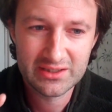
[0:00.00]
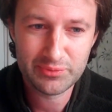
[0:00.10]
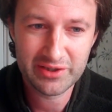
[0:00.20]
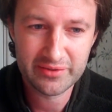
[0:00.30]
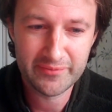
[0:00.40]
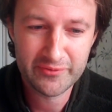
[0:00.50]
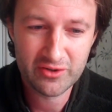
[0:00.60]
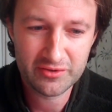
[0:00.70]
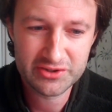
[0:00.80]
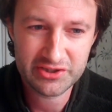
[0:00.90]
Quantum of
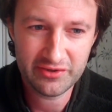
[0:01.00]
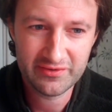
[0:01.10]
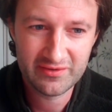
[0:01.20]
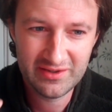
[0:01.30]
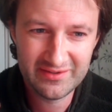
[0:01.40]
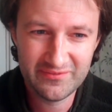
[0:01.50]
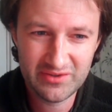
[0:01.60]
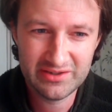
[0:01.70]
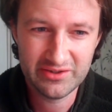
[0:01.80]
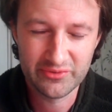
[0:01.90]
Conscience, his
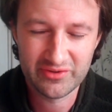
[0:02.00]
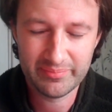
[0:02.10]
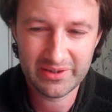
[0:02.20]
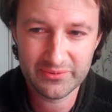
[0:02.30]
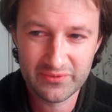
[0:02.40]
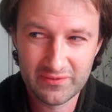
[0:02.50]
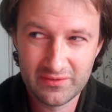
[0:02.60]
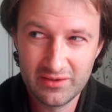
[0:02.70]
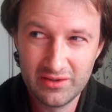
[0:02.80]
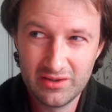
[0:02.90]
videos about
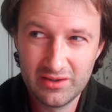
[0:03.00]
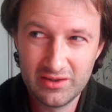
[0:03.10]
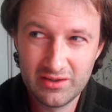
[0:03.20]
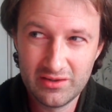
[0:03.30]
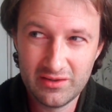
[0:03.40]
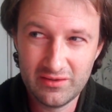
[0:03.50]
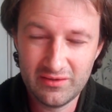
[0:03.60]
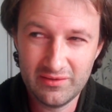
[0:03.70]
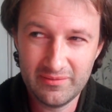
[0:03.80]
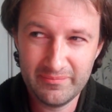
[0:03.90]

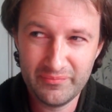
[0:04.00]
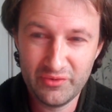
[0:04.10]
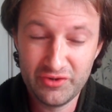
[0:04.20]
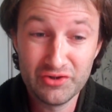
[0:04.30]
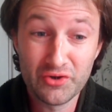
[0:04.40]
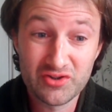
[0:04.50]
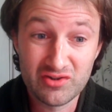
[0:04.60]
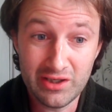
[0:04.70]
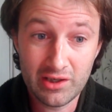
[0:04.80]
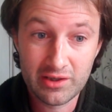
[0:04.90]
um, the not
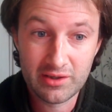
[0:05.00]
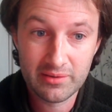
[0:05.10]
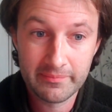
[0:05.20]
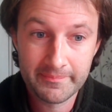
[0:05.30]
nilk,